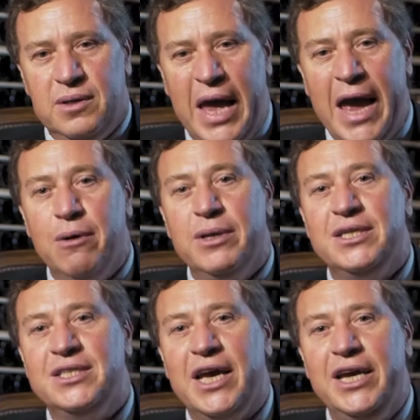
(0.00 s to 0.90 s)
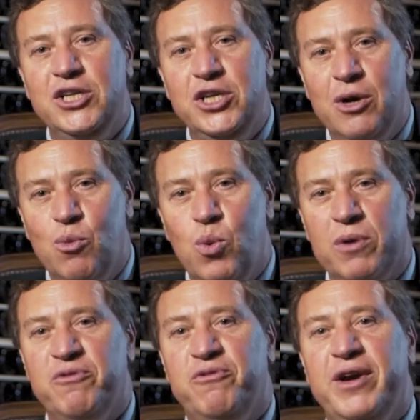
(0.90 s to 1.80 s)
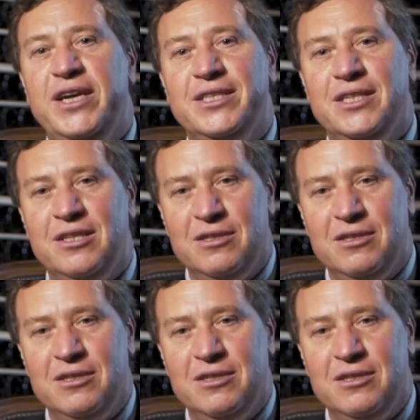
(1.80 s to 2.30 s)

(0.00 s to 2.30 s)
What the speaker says: how it is aging, or what phase it